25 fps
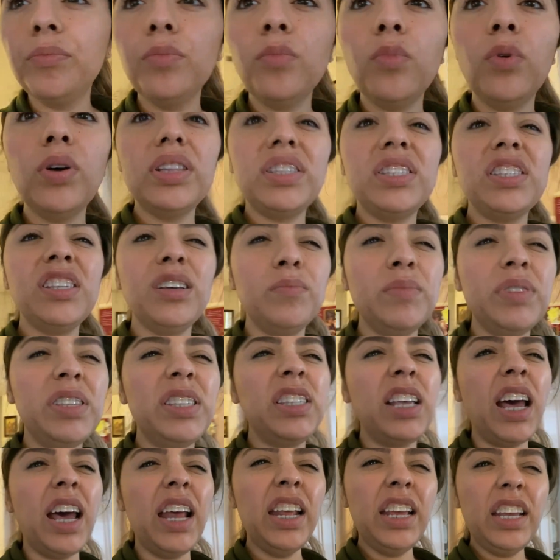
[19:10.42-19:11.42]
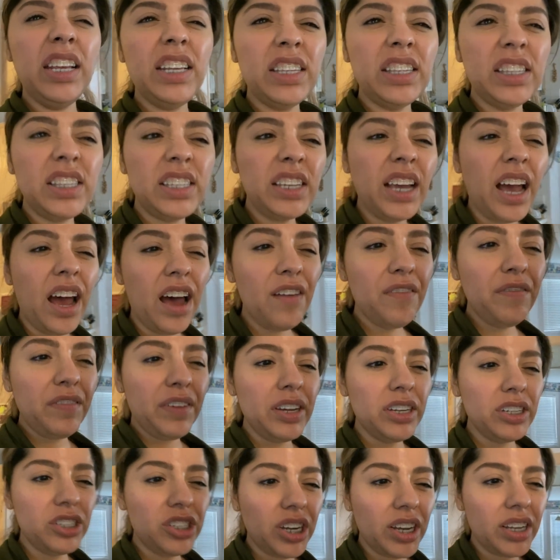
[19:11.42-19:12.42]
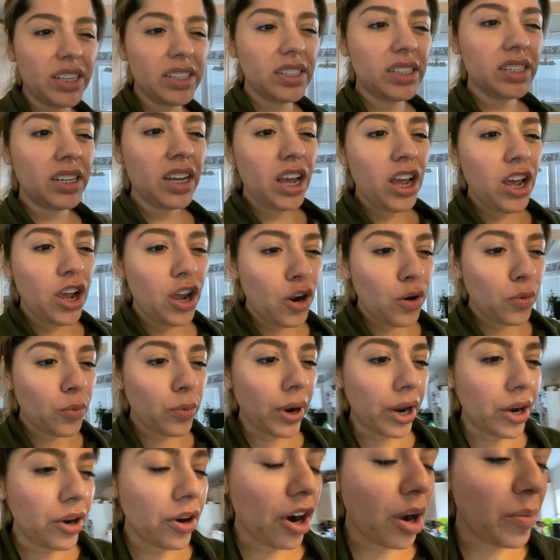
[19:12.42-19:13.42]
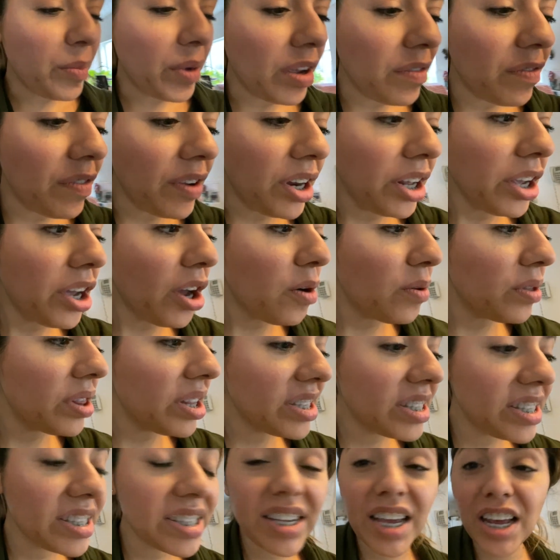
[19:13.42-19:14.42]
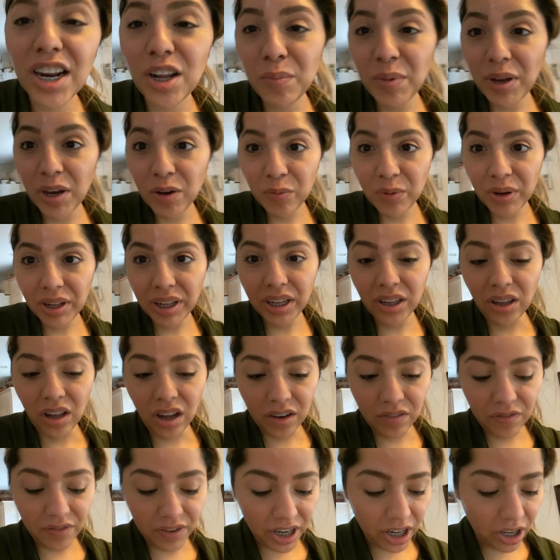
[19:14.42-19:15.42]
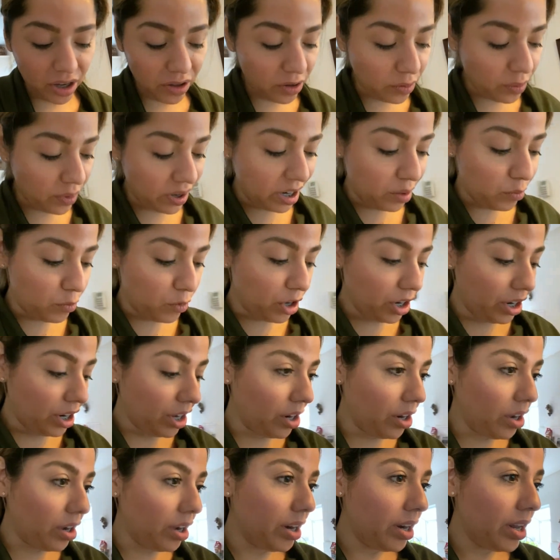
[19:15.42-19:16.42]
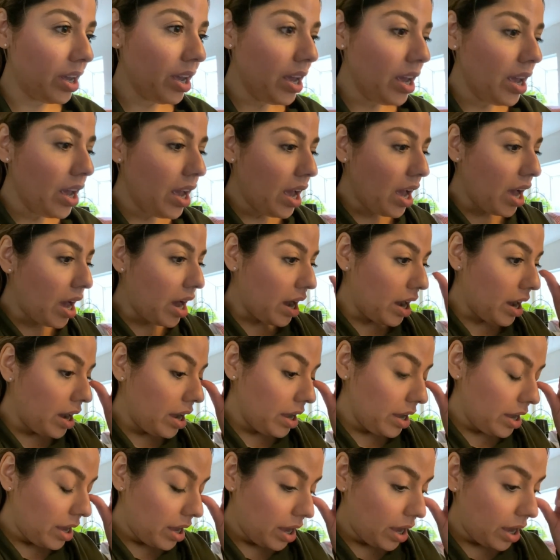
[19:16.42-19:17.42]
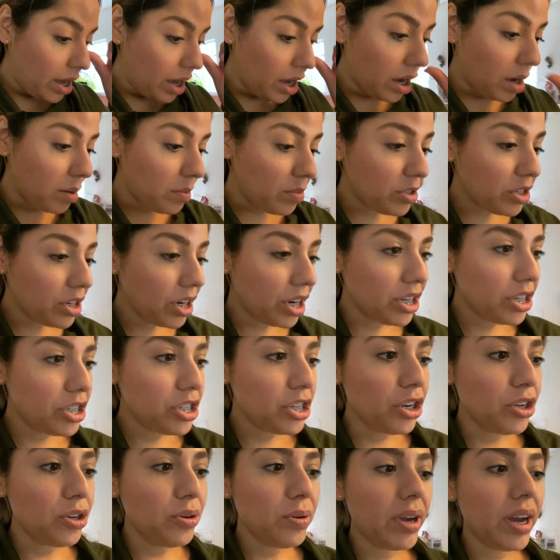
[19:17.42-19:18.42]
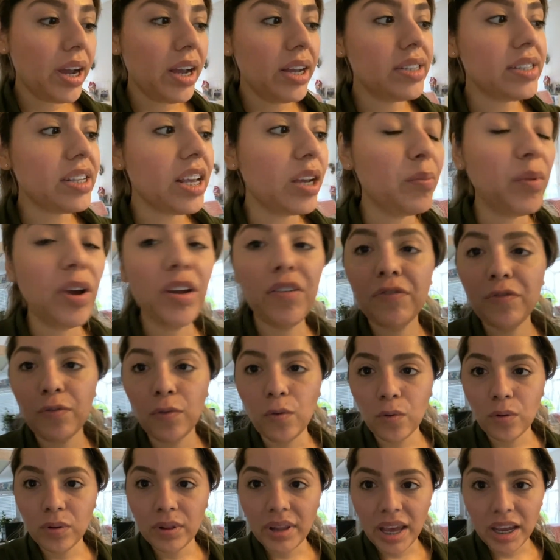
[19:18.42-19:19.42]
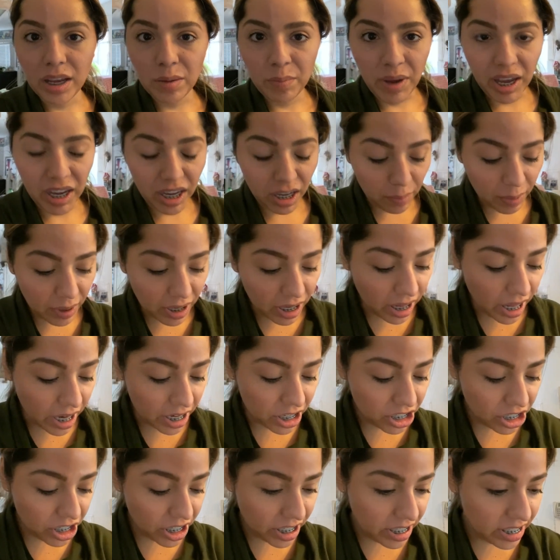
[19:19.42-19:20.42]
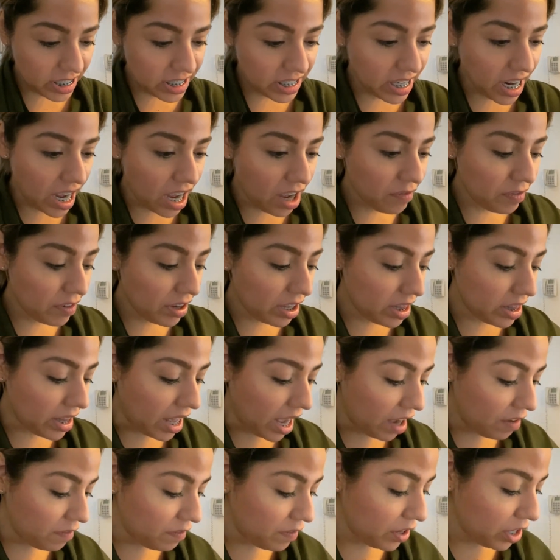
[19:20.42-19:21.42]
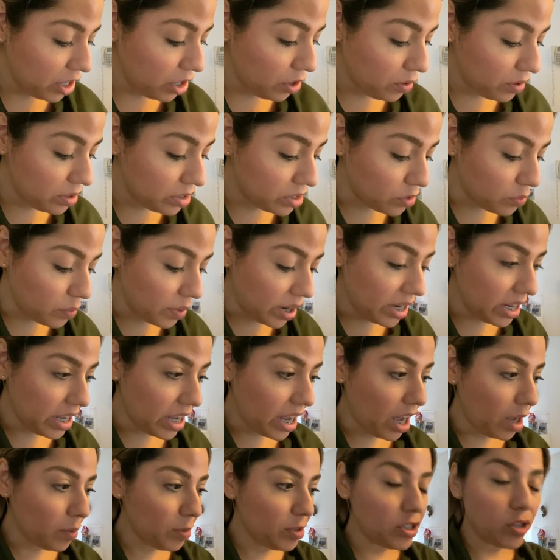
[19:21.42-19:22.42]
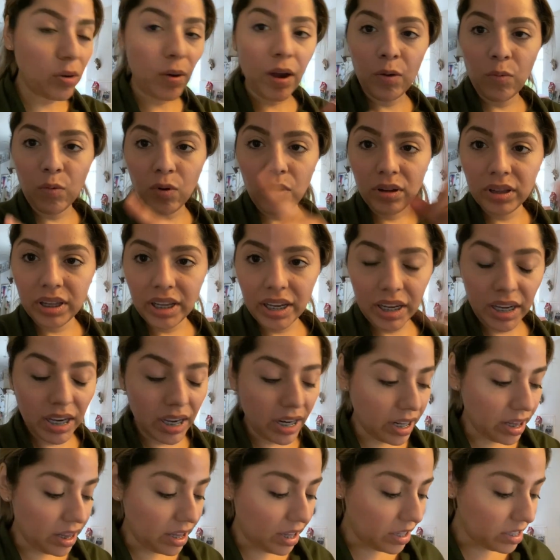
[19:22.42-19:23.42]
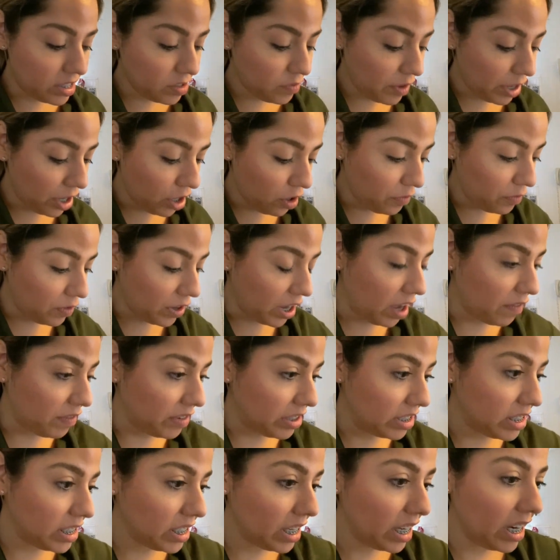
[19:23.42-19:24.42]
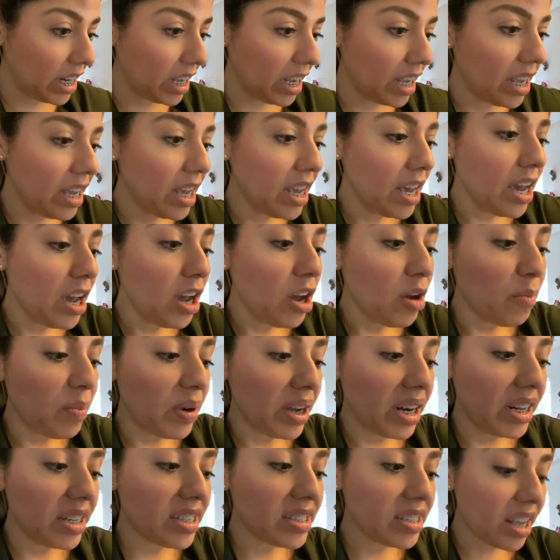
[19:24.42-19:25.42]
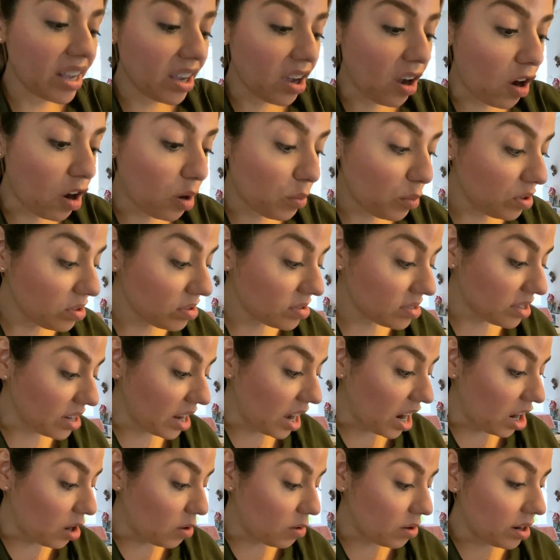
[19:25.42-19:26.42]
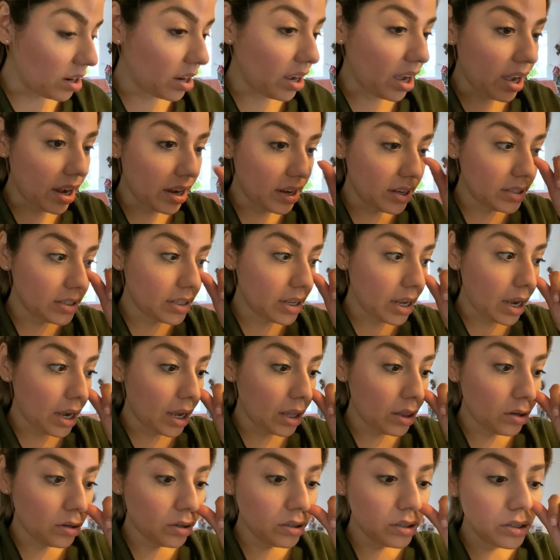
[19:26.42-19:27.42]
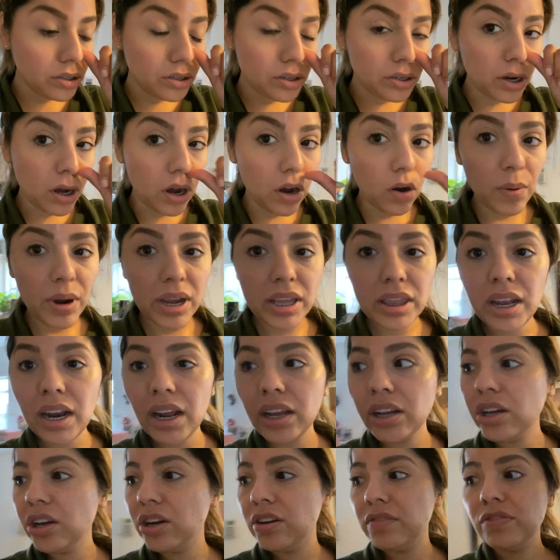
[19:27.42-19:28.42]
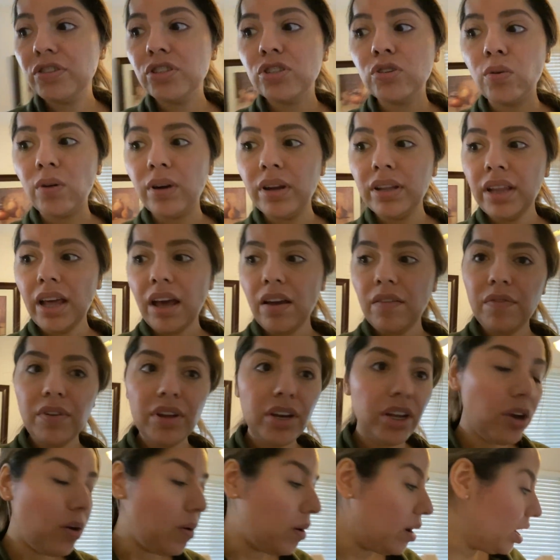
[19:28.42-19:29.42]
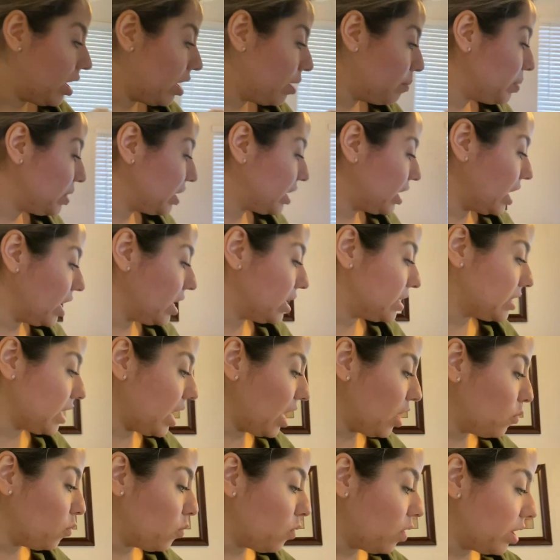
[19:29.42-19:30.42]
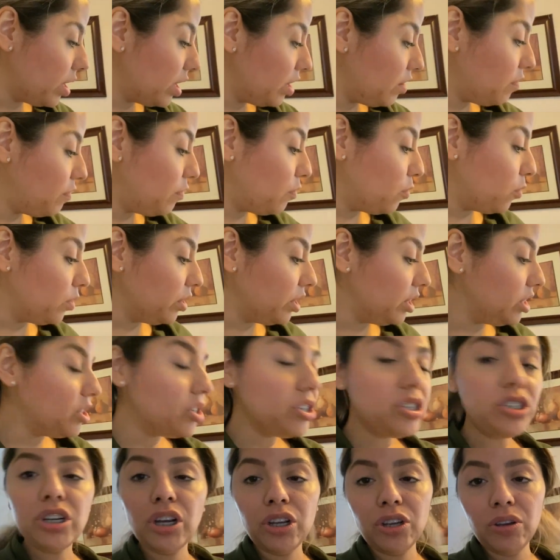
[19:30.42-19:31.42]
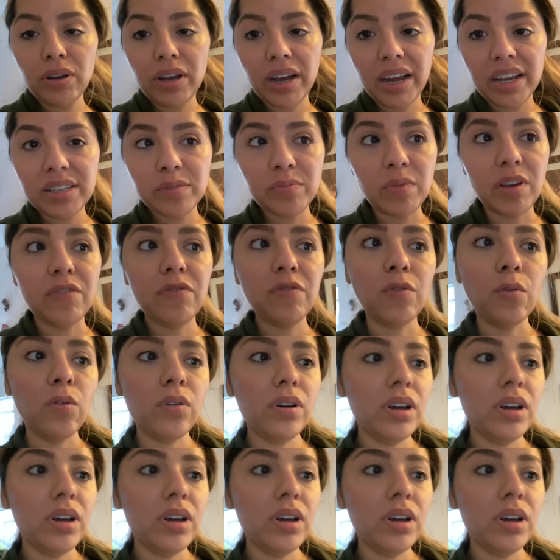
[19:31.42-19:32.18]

with some settings stuff and just render out my video. This is gonna be a really long video, the one I'm working on. I am gonna show you guys like my full like makeup collection and stuff. And that video is already up, so I will link it in this video if you haven't seen it. But it's like almost an hour, guys. And there's no way that I could have shortened that video up because I wanted fully to show you guys my full